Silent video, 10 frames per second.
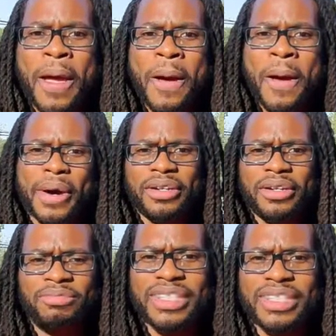but
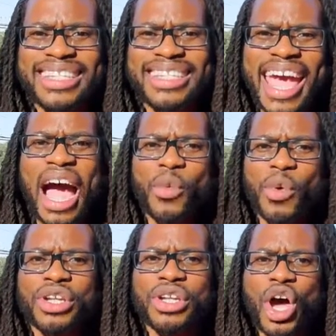today I
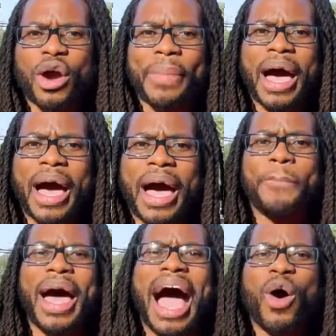want to talk about
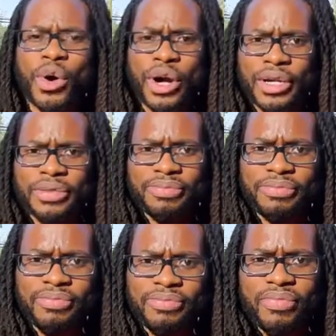power.
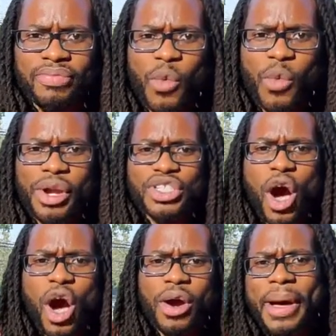I want to
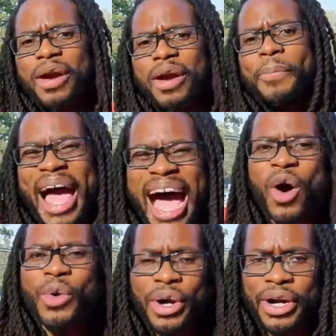talk about
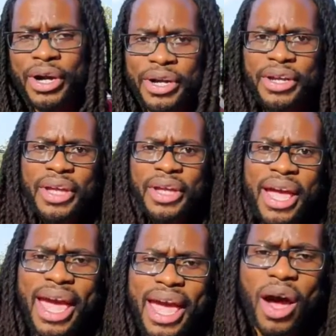power.
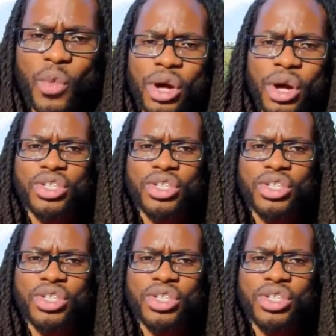And I want to